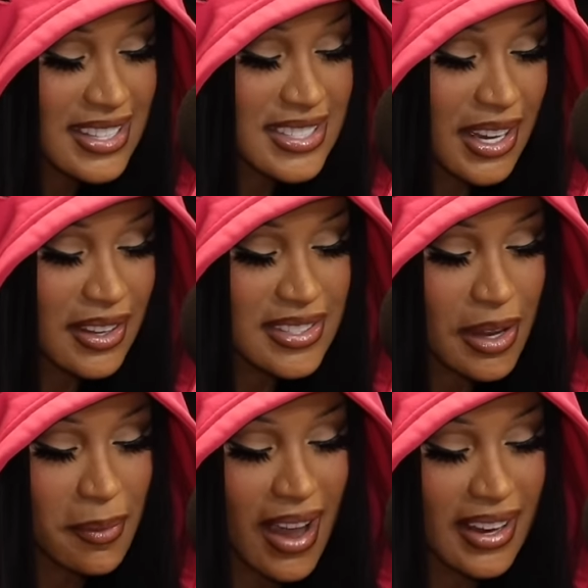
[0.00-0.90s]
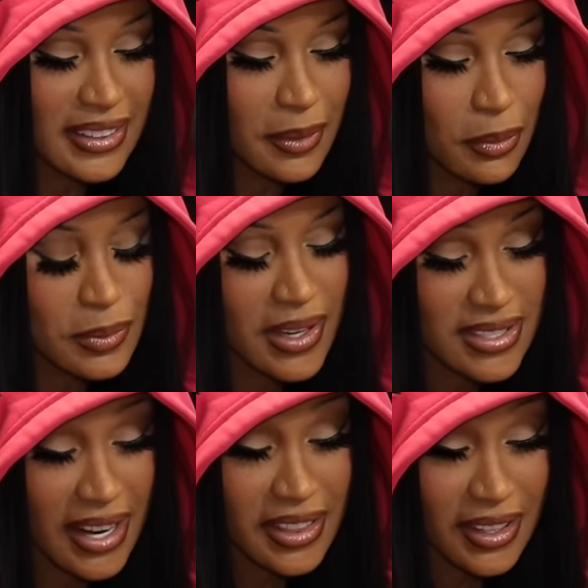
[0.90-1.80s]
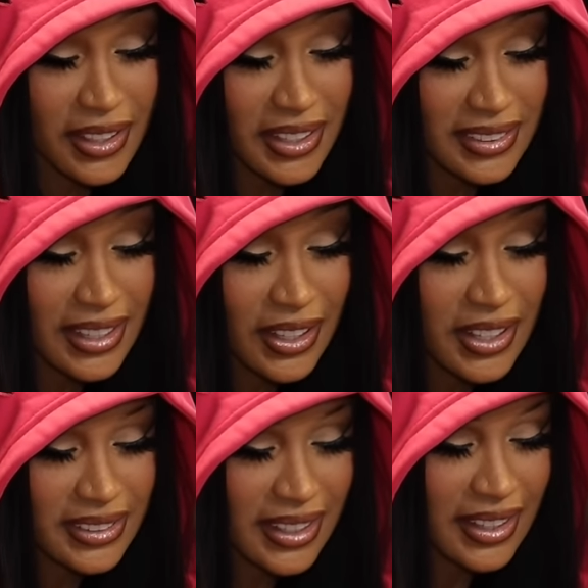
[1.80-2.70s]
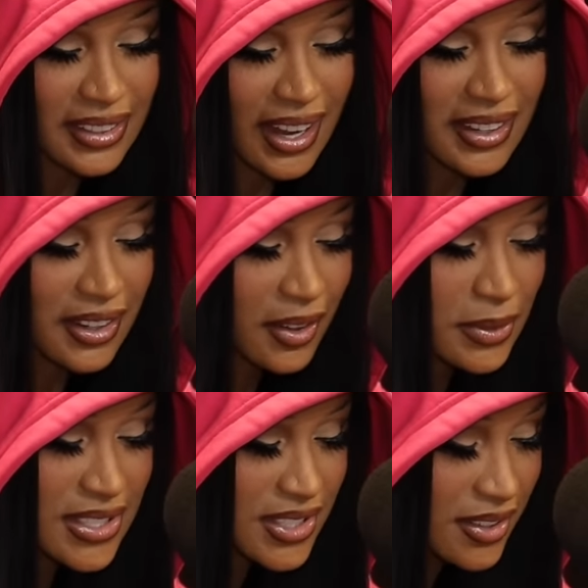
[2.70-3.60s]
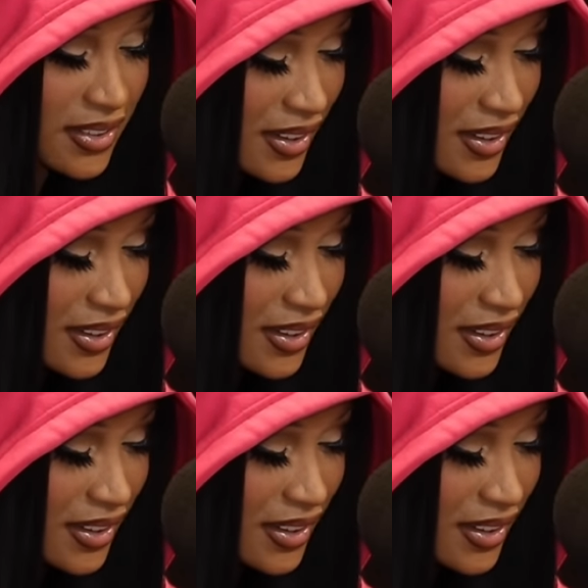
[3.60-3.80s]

I gotta see Salma Hayek nipples because like they look good. They look good. They're like in a good position.